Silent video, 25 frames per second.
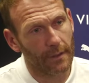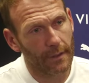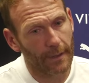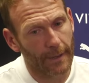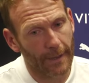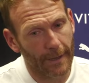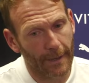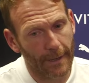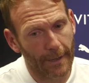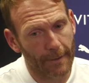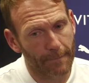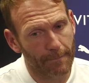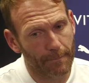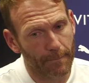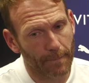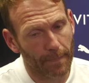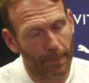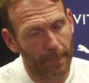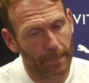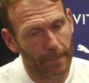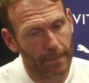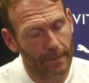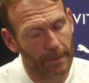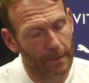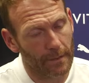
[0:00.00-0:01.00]
I
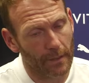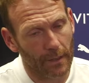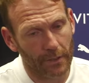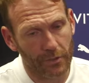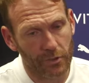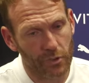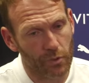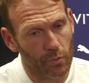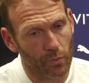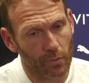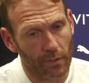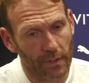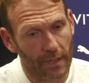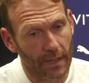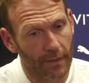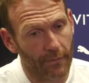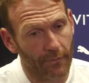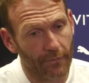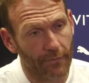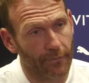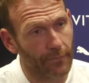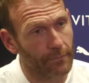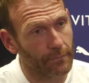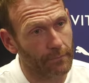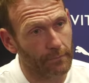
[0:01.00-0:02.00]
just want to
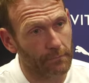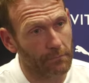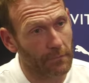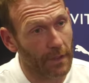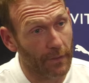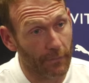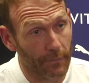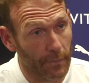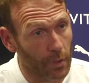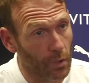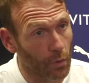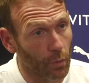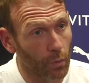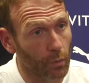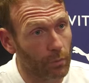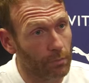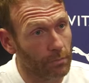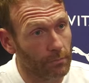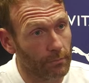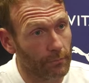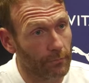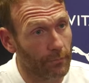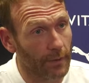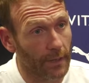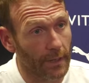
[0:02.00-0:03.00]
give me all,
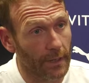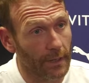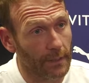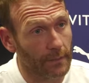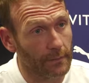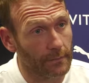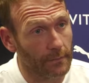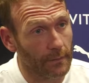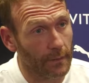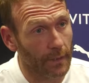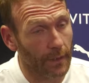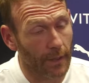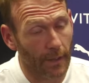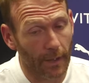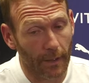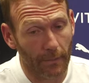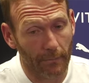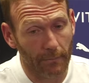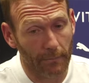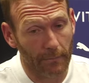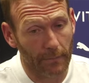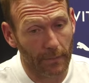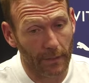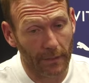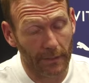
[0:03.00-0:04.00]
really,
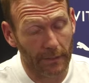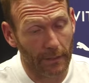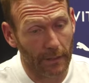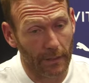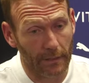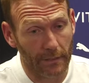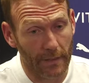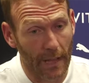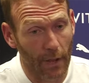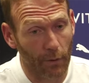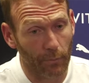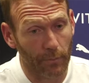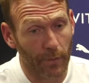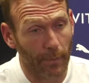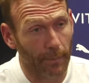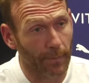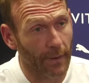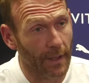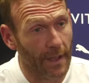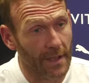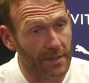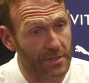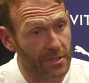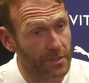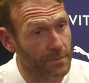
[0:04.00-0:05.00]
and help the
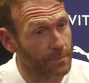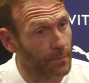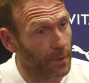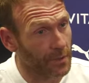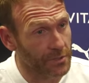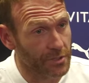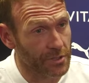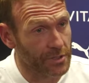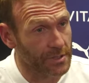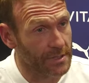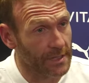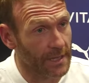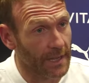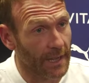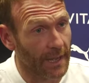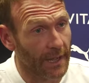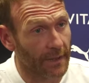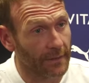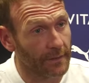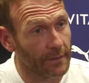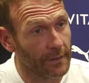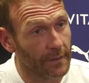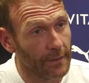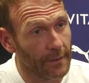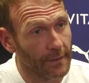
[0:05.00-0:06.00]
players as much as I
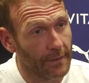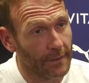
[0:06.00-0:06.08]
can.